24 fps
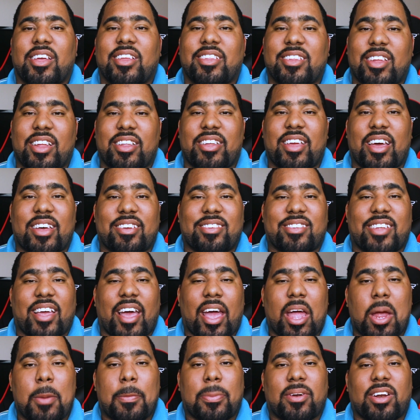then yes, the
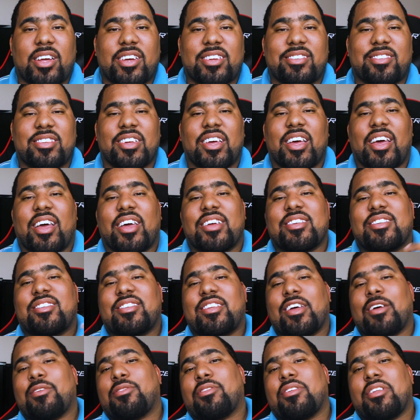A plus is
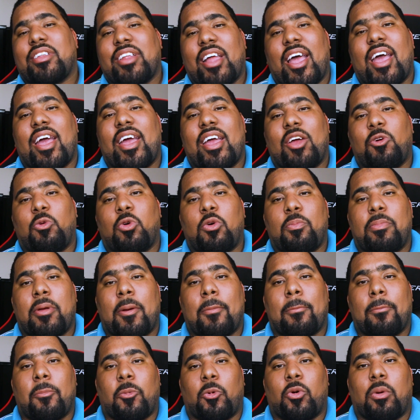something that will
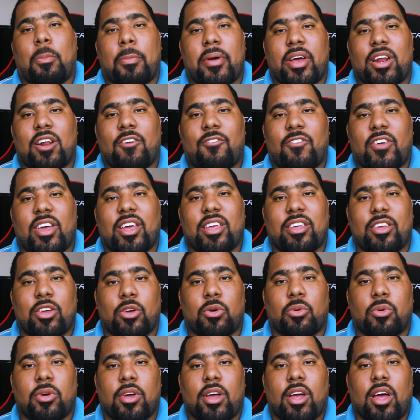benefit
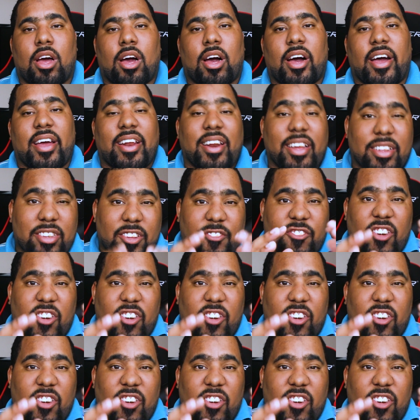you. It is a